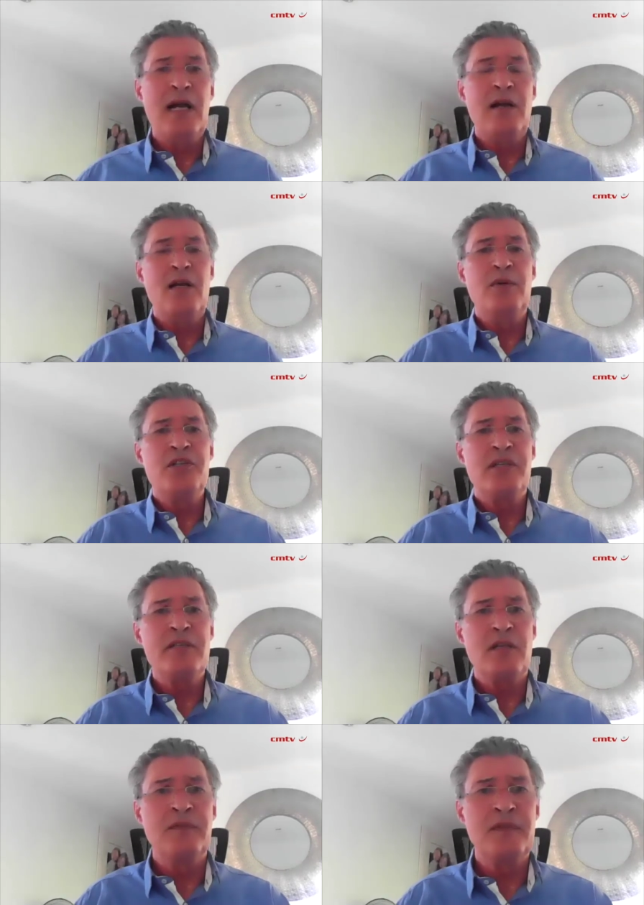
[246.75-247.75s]
Our
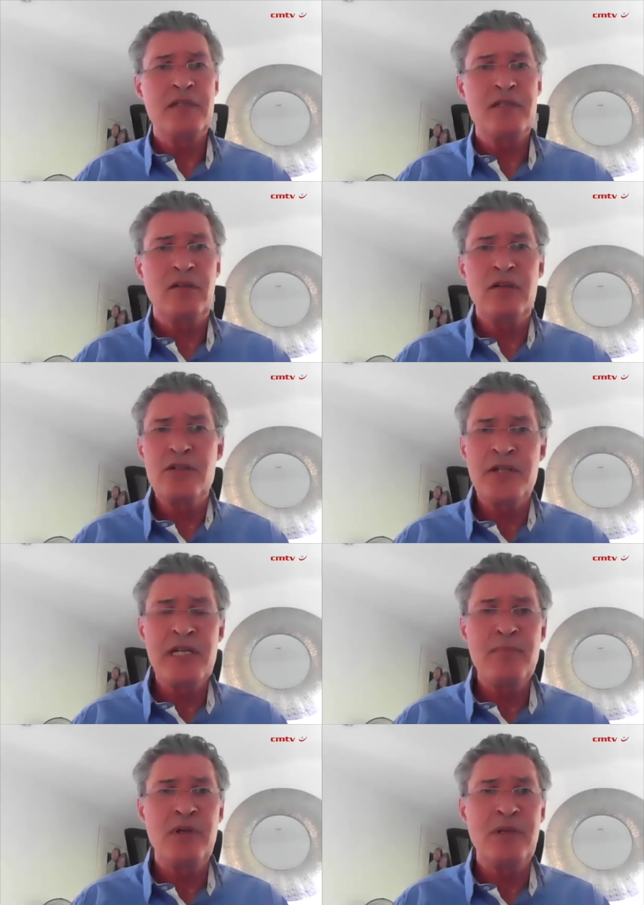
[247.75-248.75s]
OHS officers are
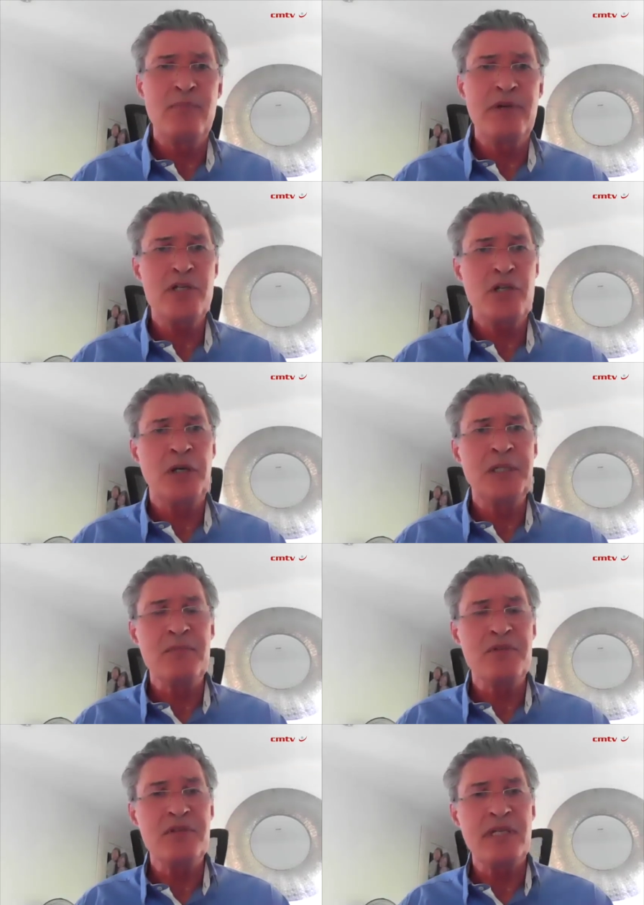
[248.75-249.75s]
continually putting pressure on
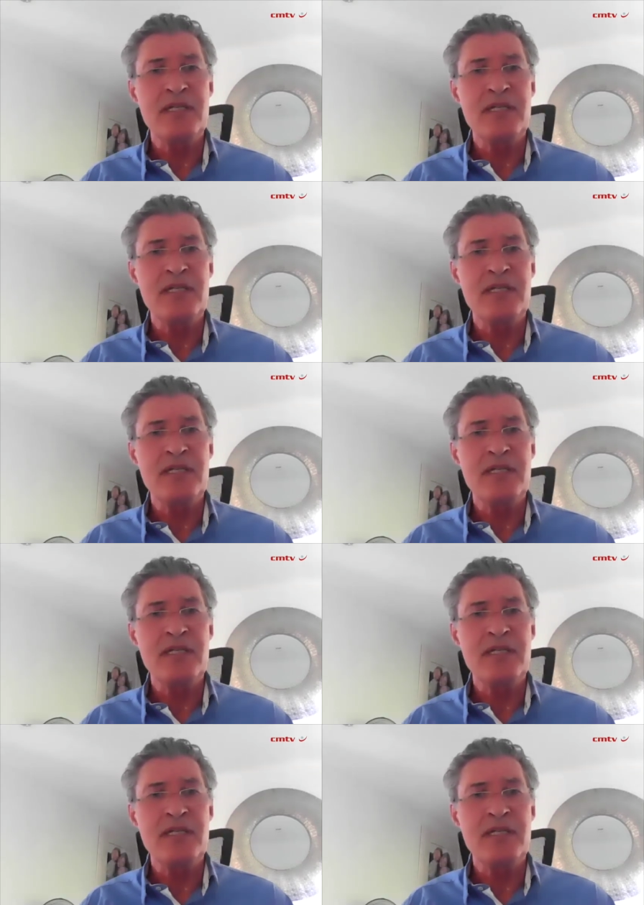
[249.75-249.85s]
them to the